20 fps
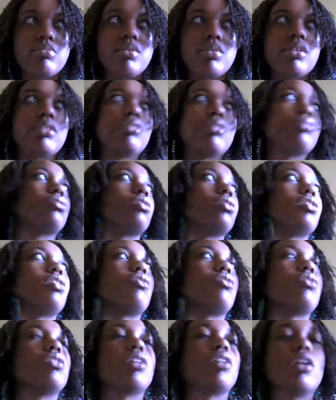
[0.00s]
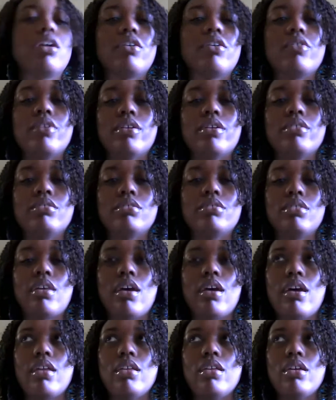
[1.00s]
because they're in the areas
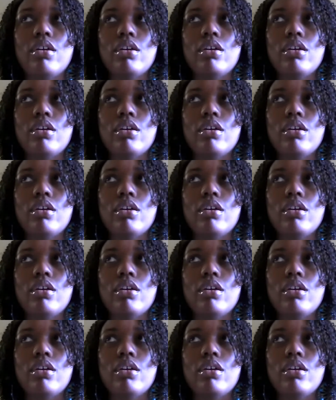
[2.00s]
that